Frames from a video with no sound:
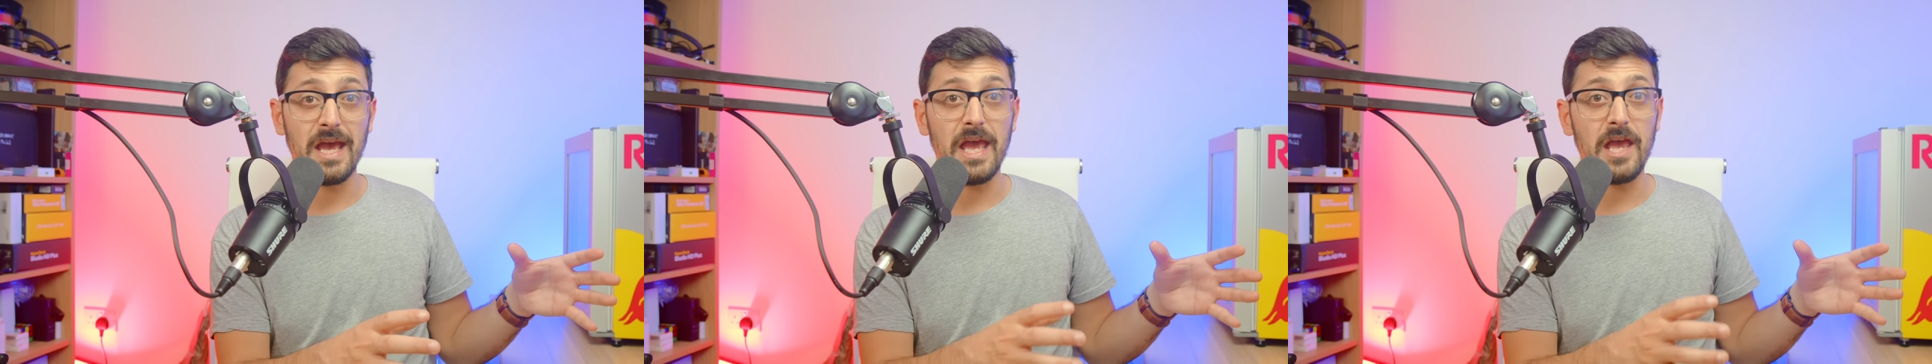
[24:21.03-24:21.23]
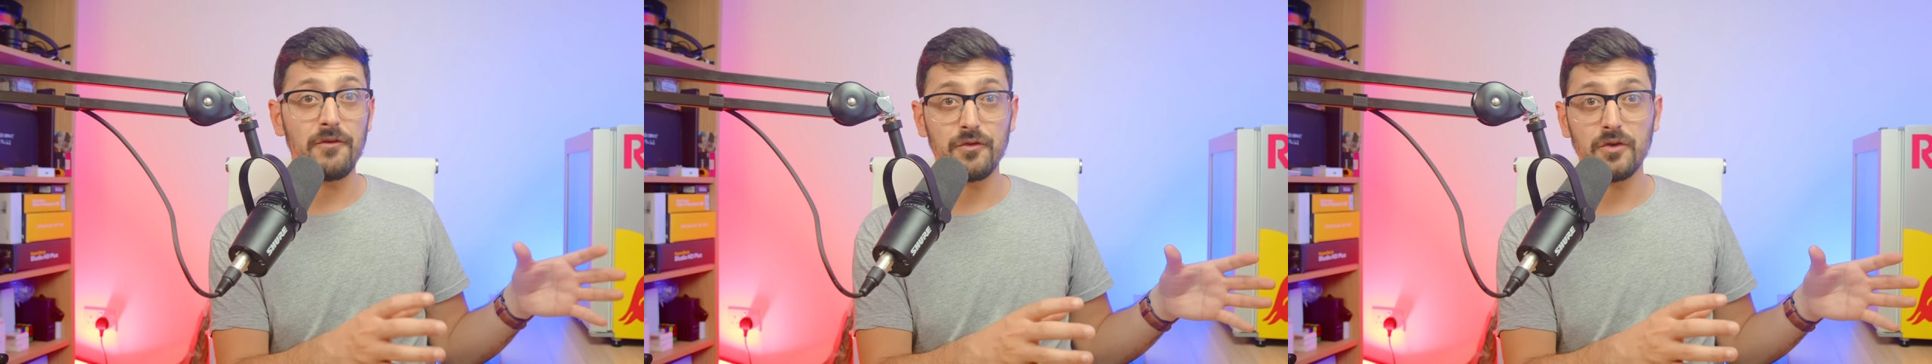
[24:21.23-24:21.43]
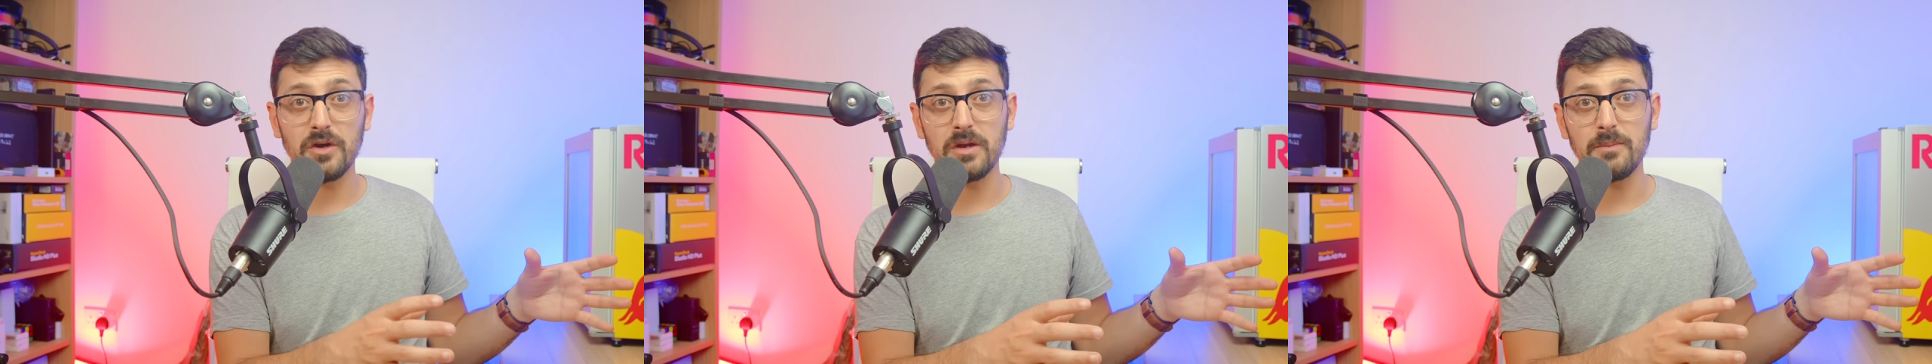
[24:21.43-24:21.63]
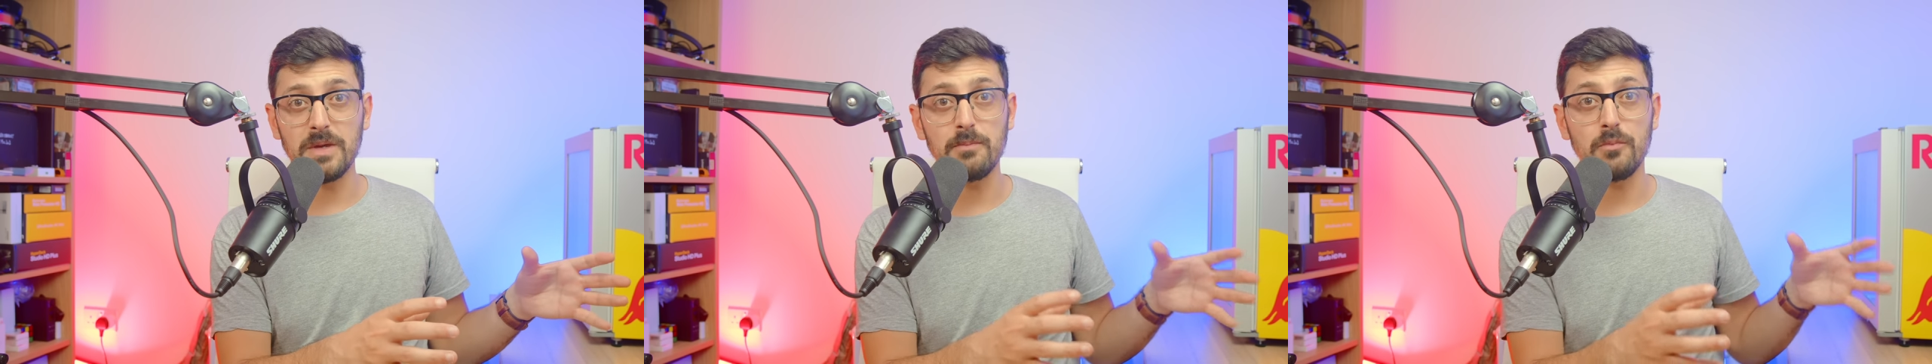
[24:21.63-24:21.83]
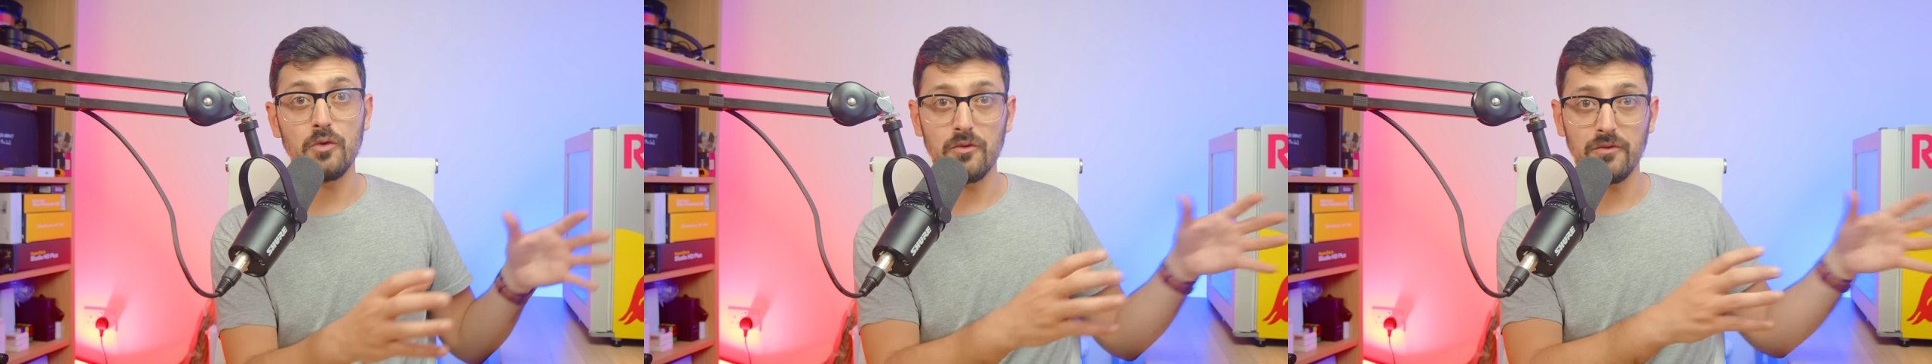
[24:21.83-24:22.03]
if you're going to be
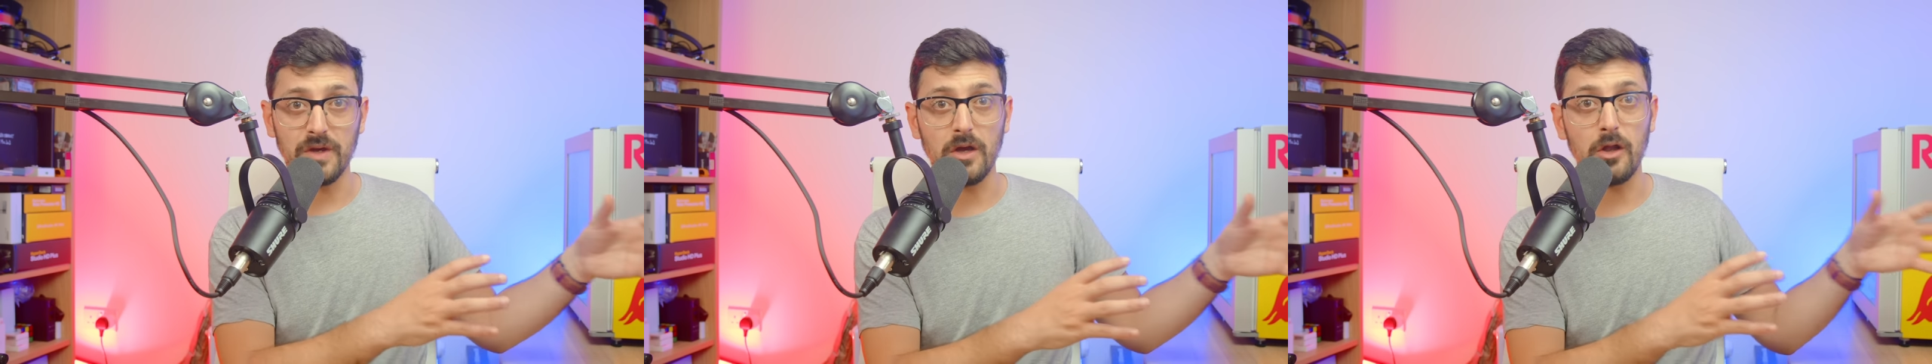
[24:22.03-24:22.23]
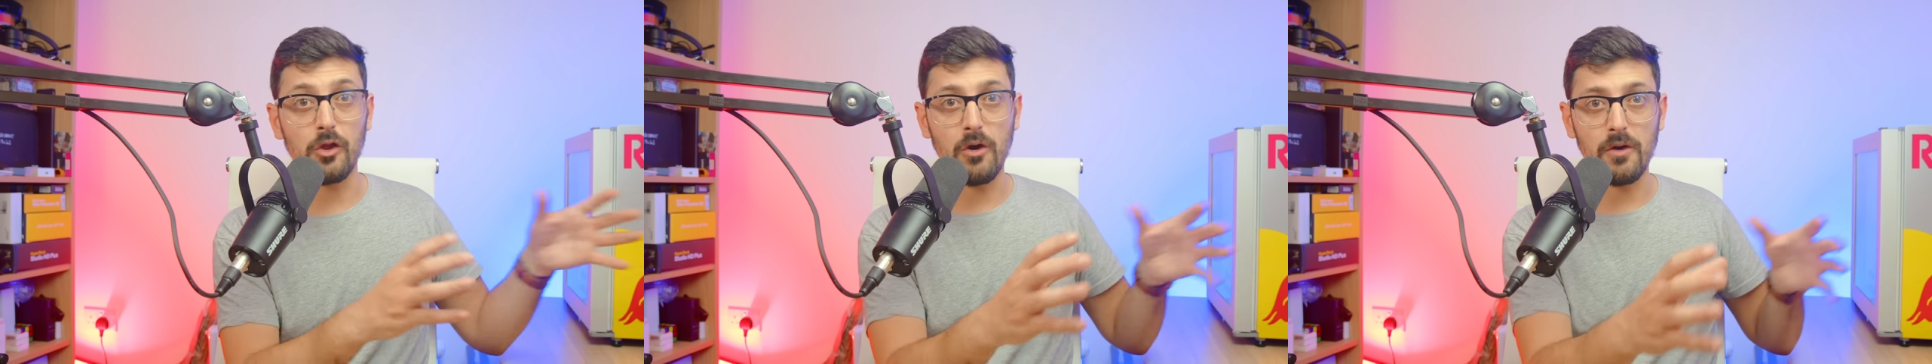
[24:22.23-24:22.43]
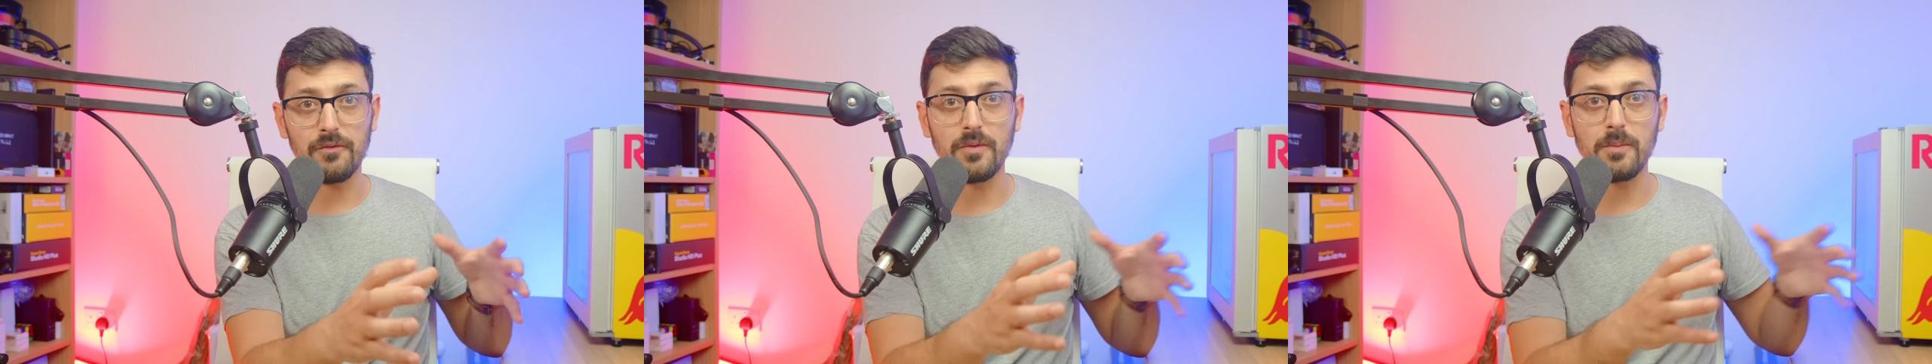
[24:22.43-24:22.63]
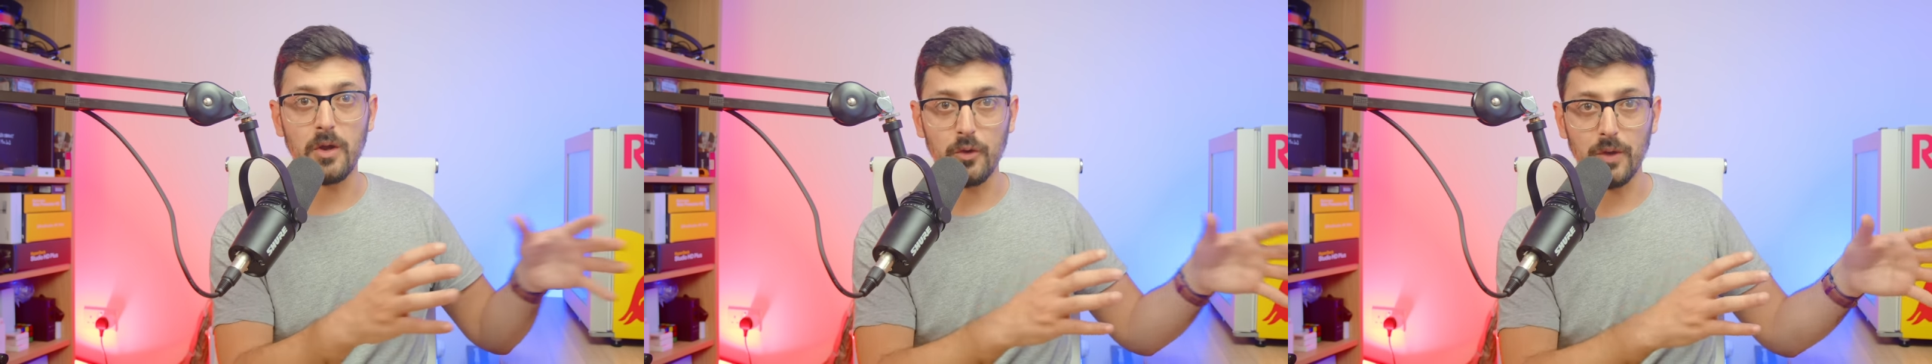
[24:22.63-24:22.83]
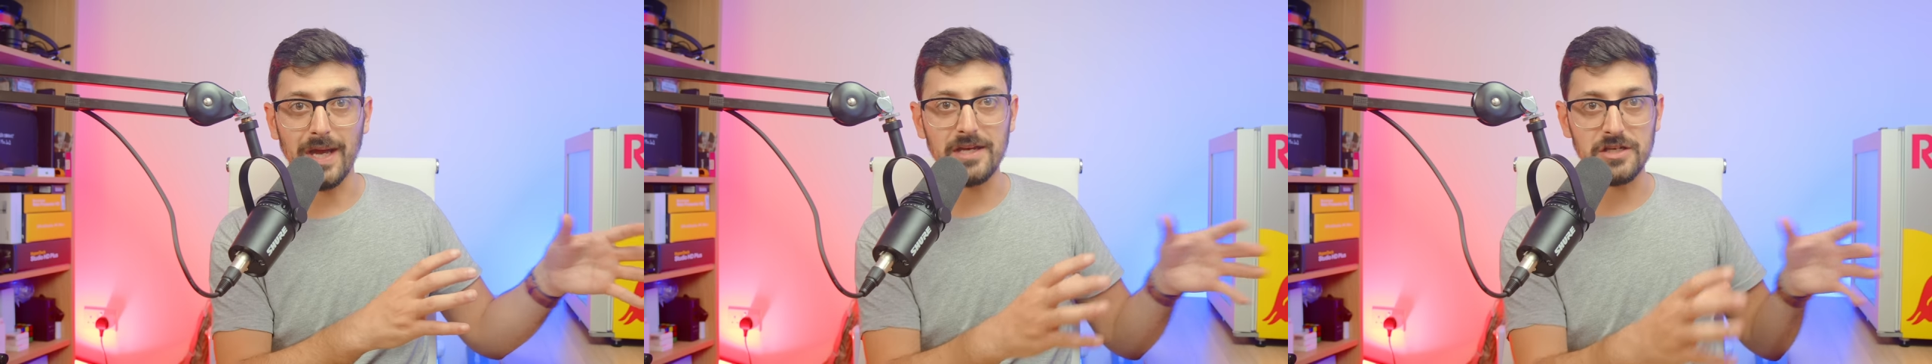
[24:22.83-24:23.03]
moving a lot from
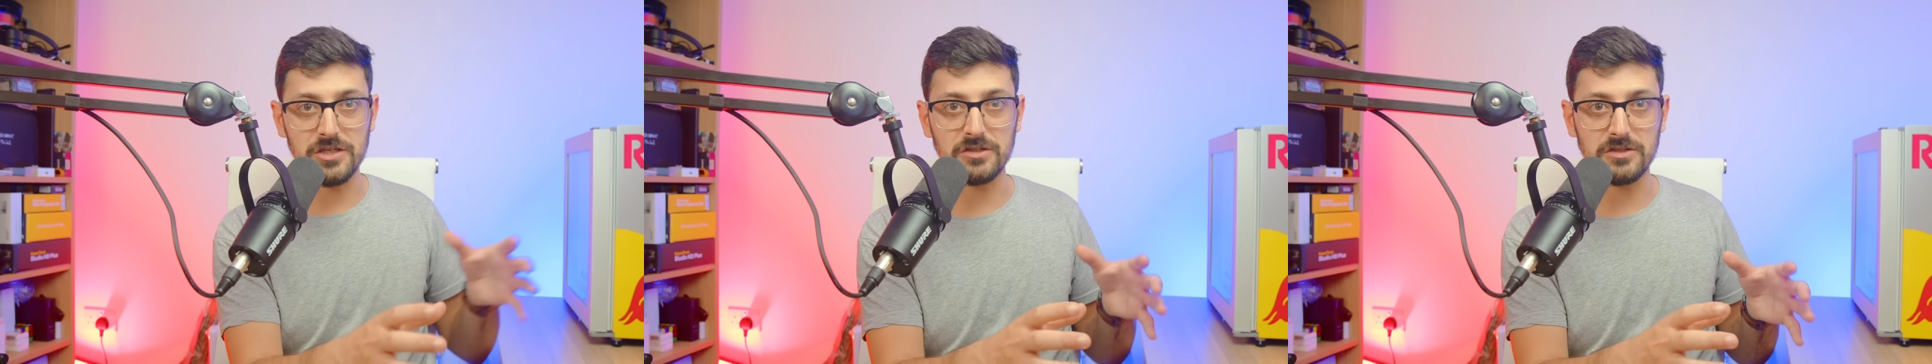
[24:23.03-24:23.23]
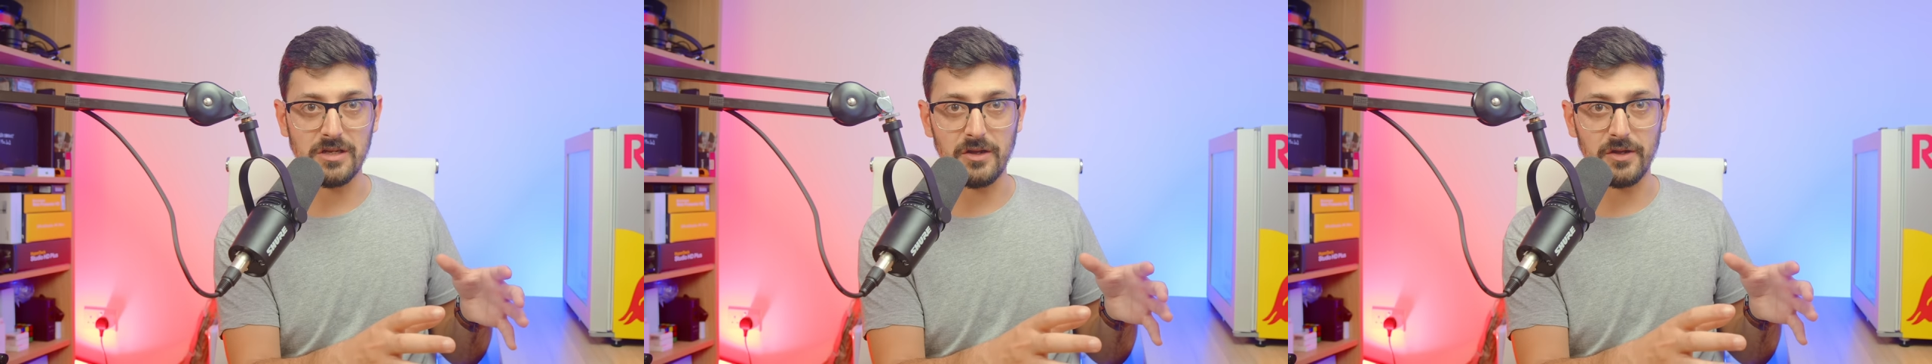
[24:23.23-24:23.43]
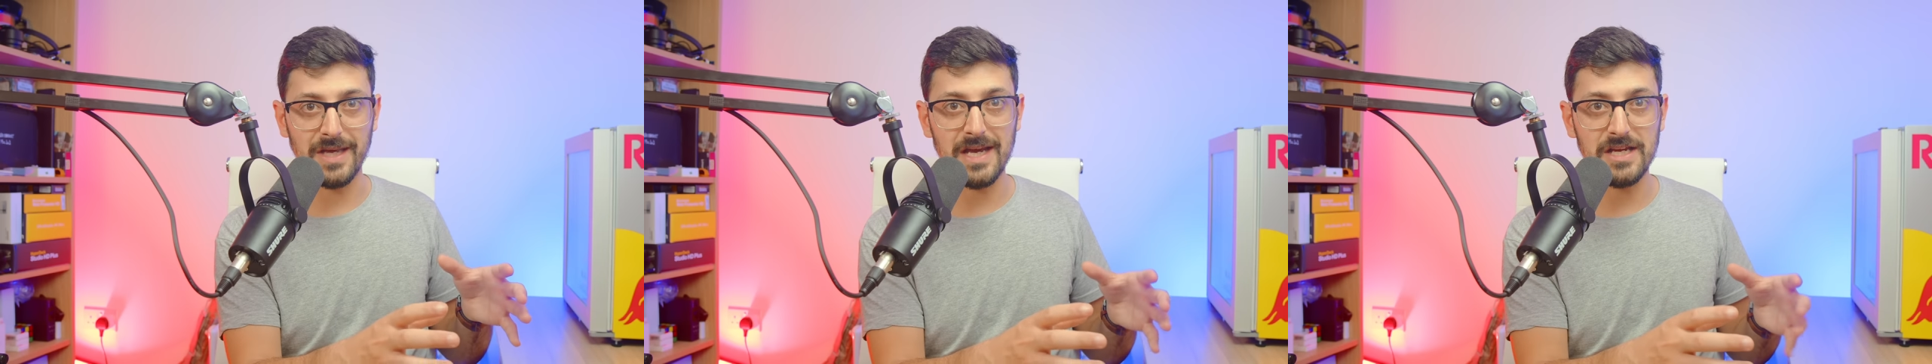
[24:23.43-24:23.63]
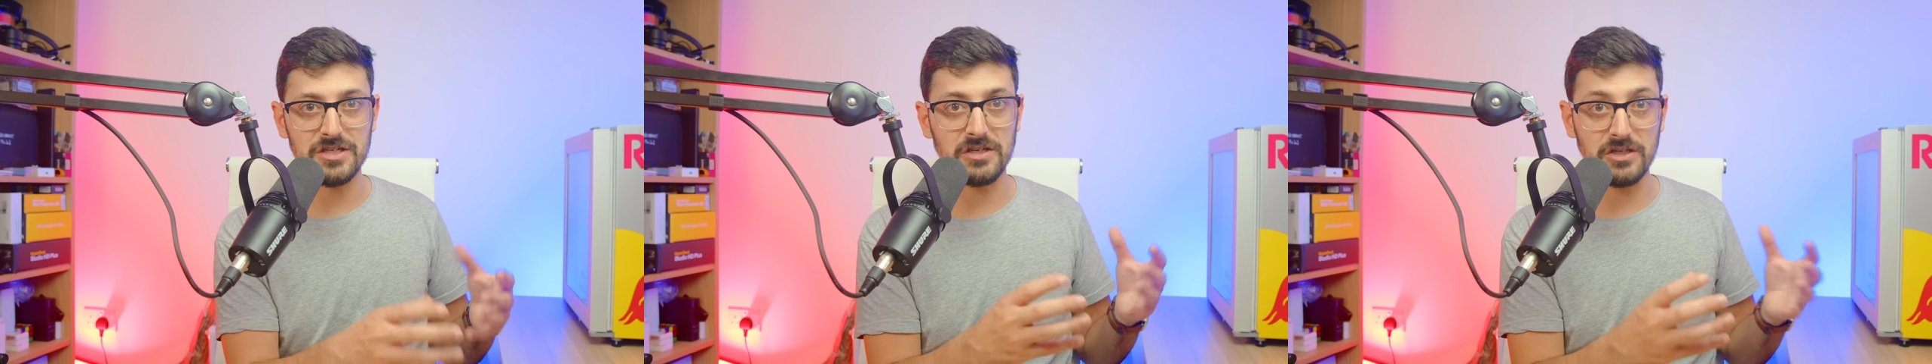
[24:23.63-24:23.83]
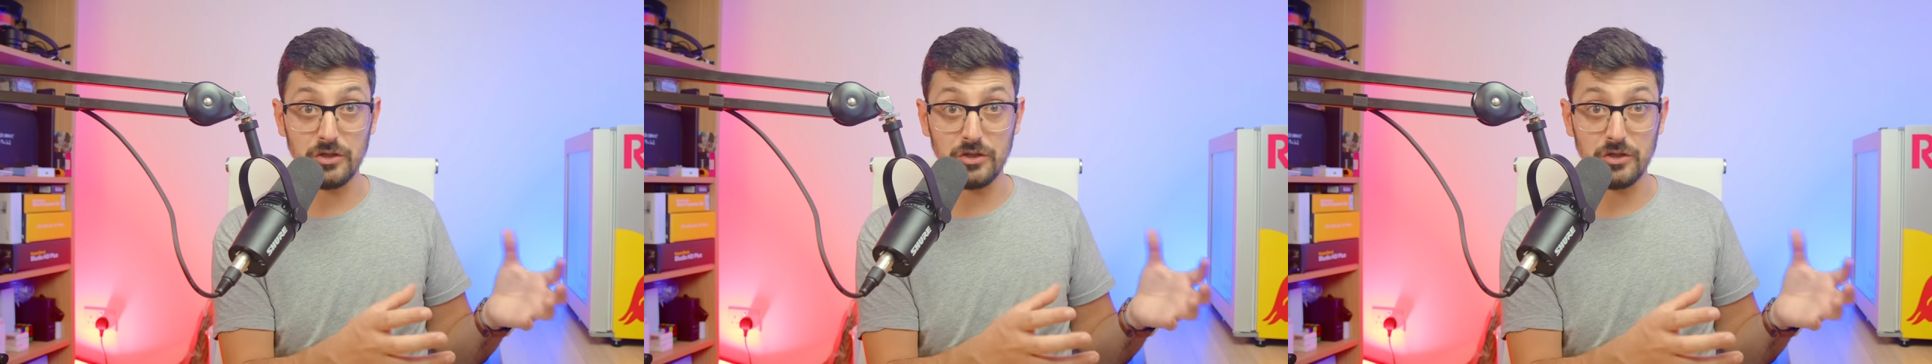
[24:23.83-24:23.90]
location to location.